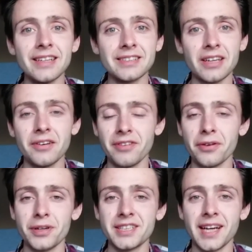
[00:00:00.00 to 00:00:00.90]
So
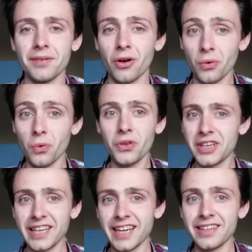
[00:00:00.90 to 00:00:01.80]
feel free to come along. All the
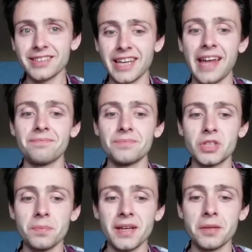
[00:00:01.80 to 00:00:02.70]
details, again,
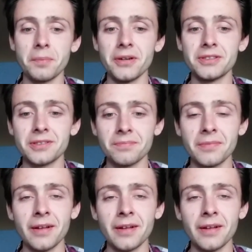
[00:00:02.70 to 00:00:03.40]
should be in the post.